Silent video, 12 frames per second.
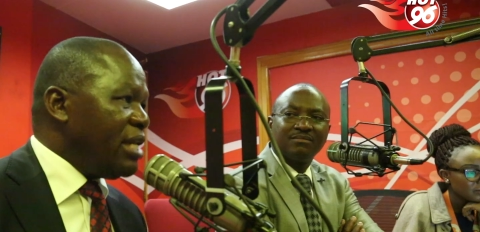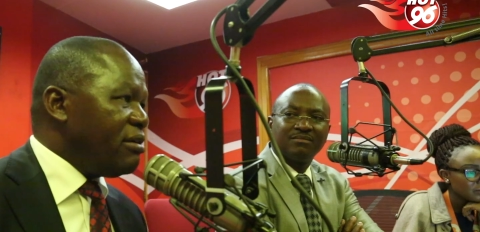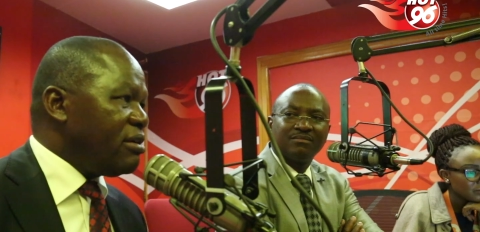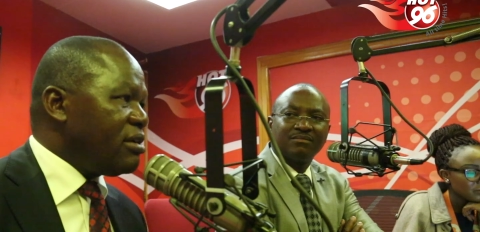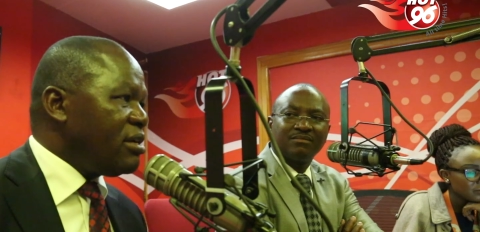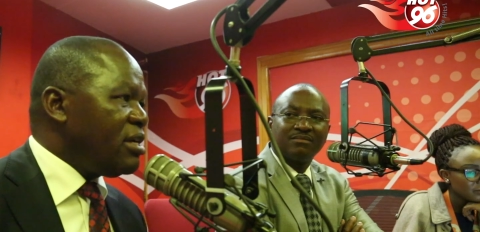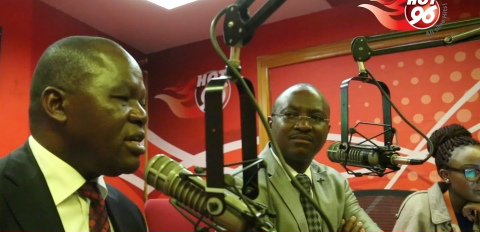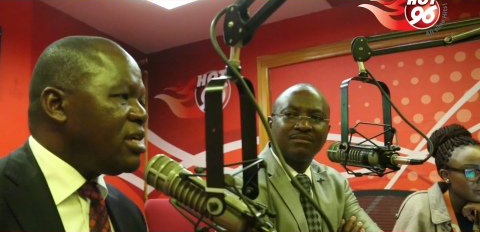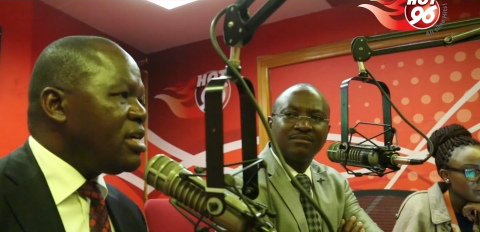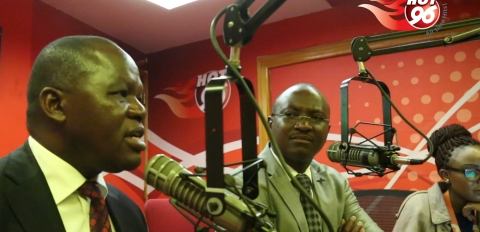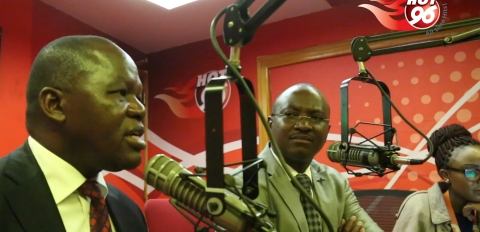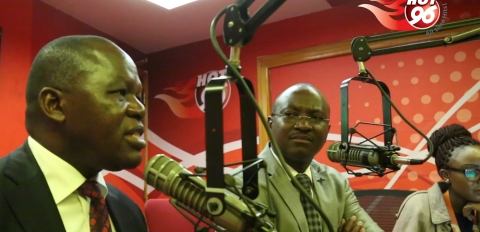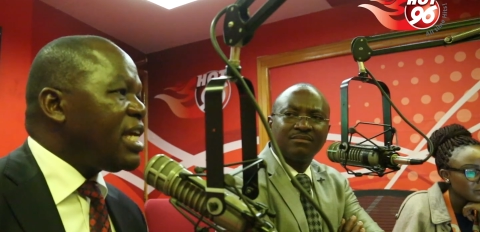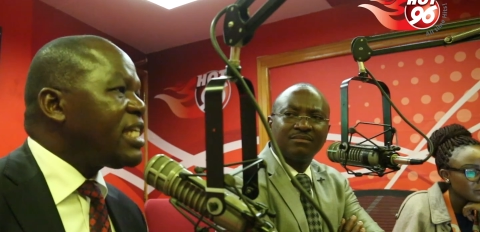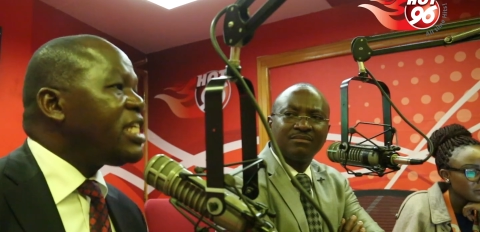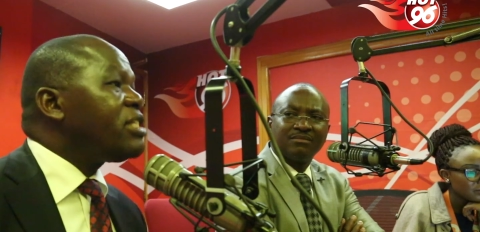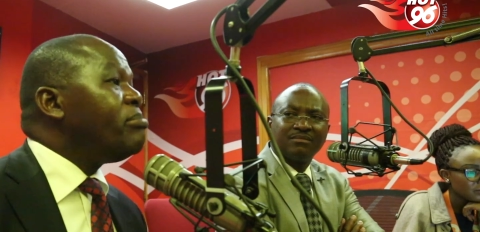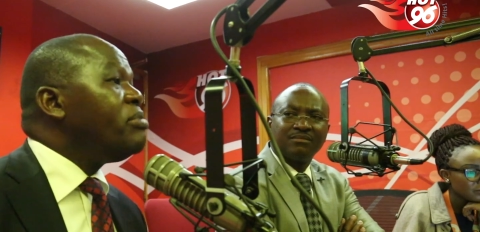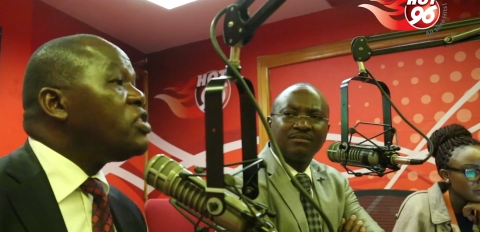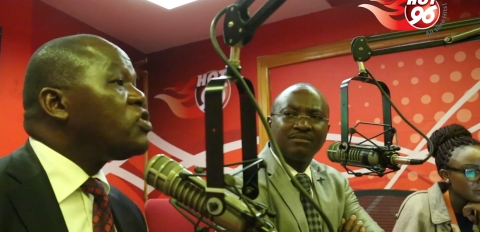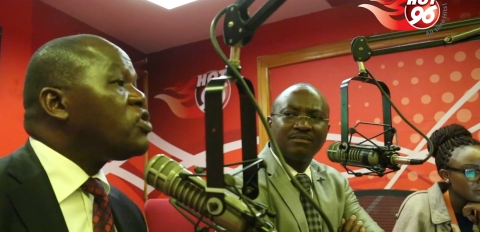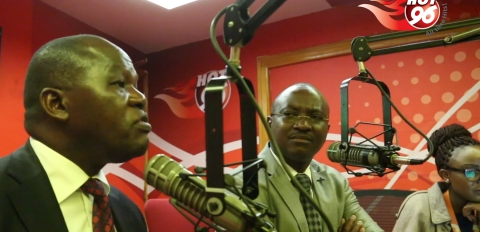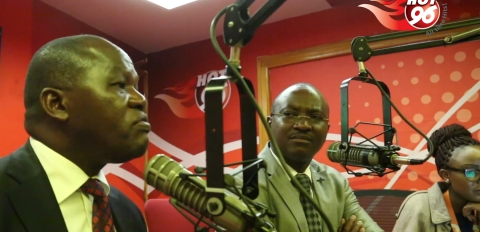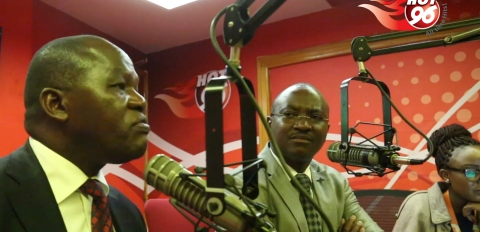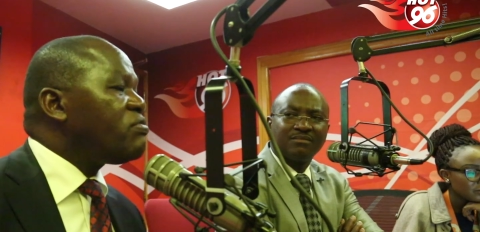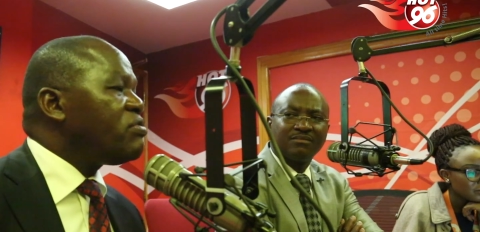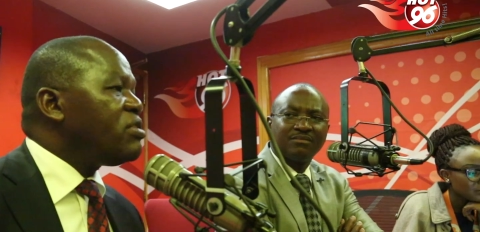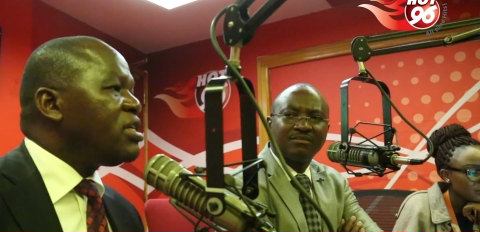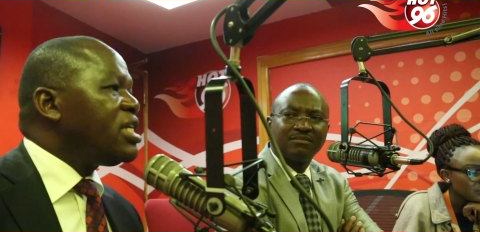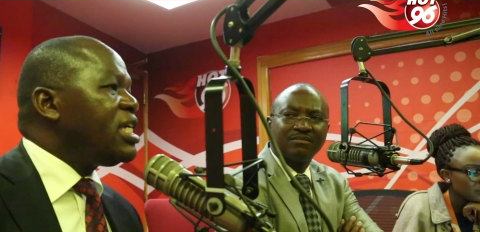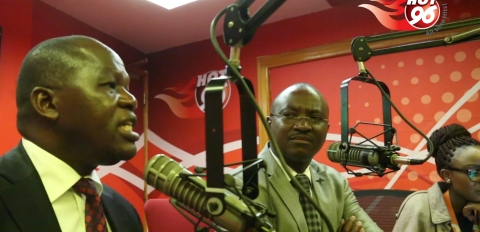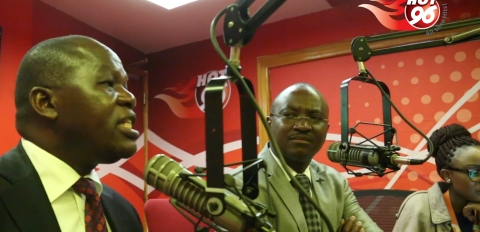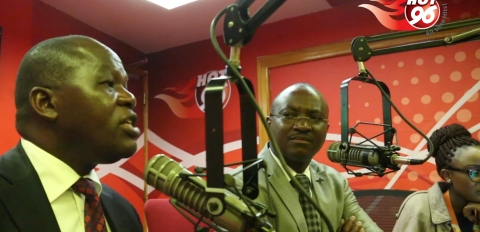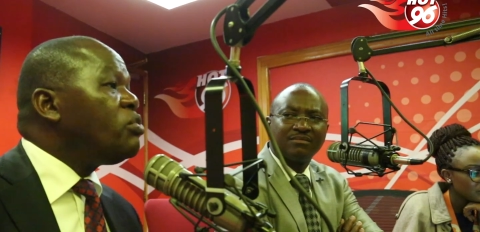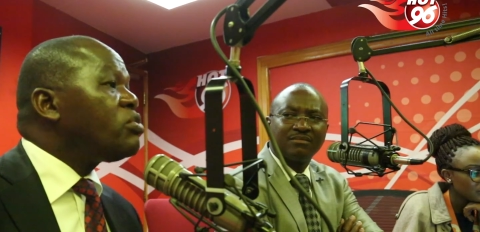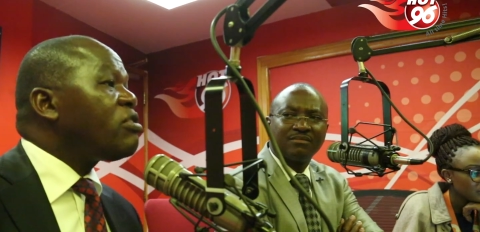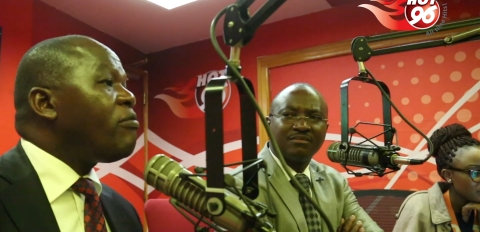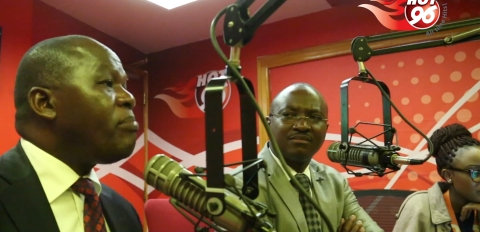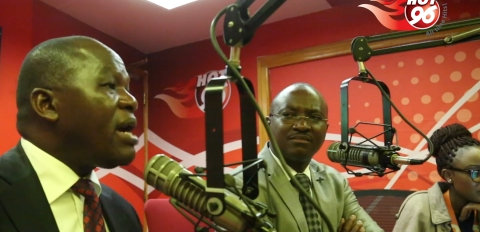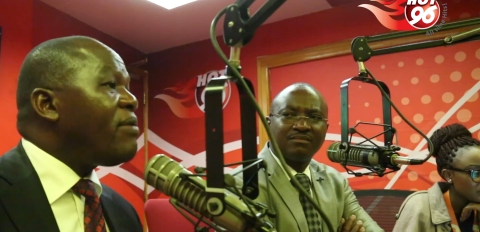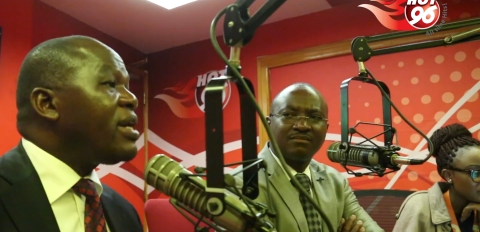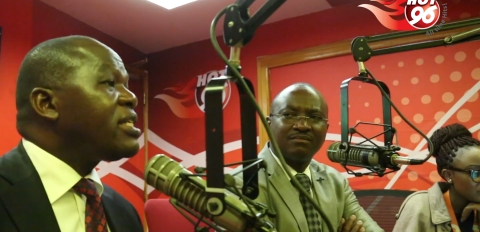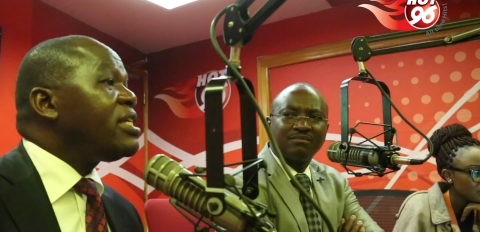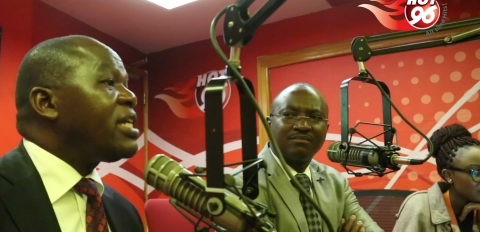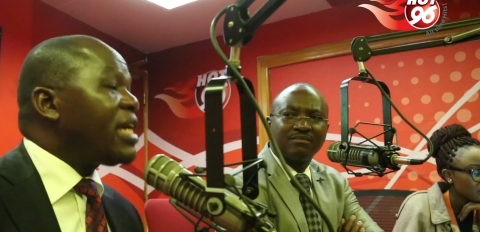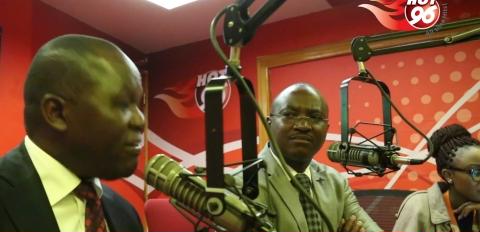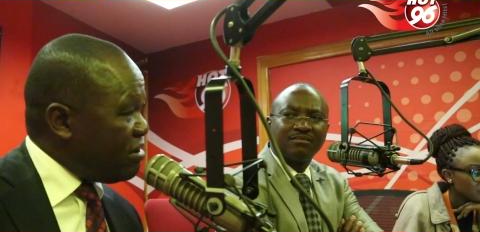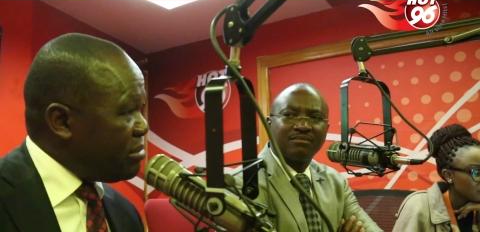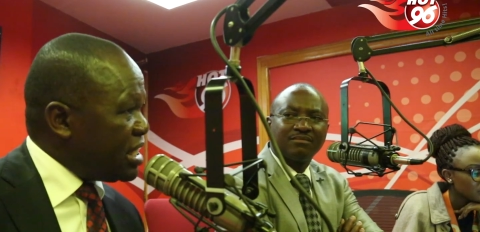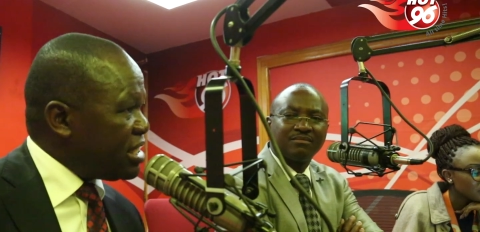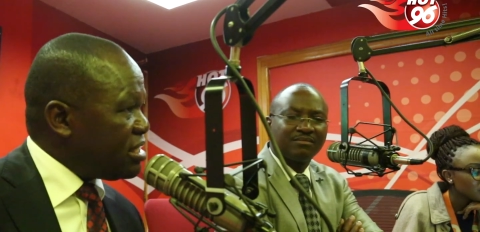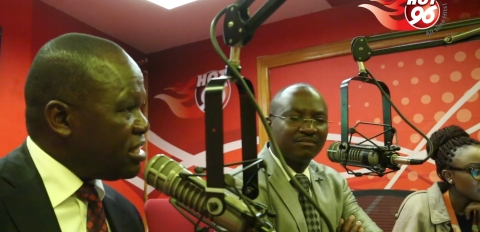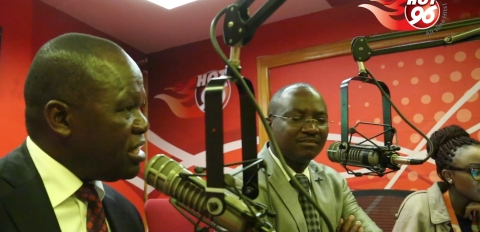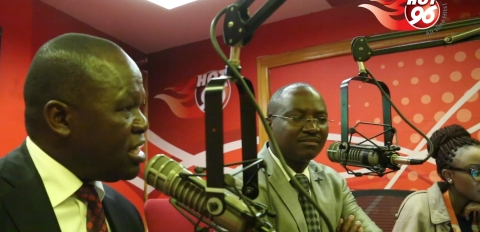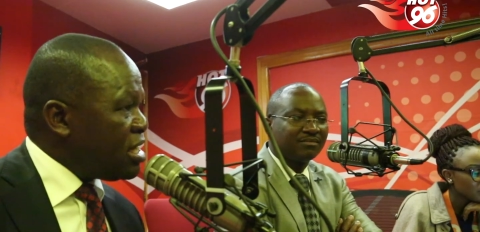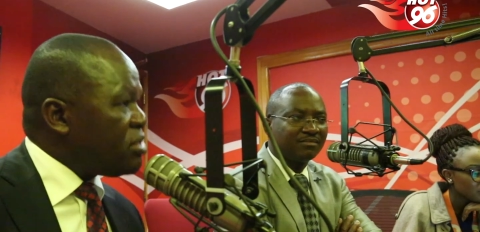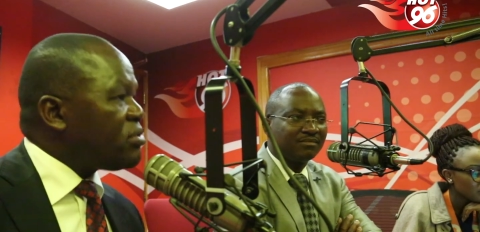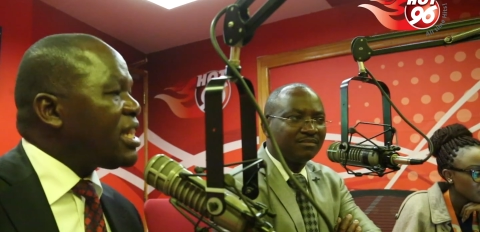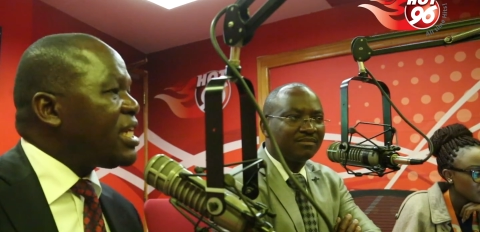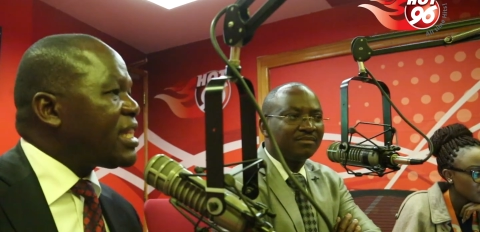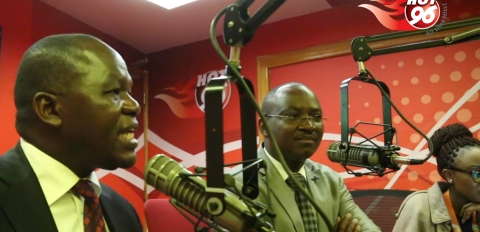Speaker 1: billion. That is mischief in the use of powers in government. Those are the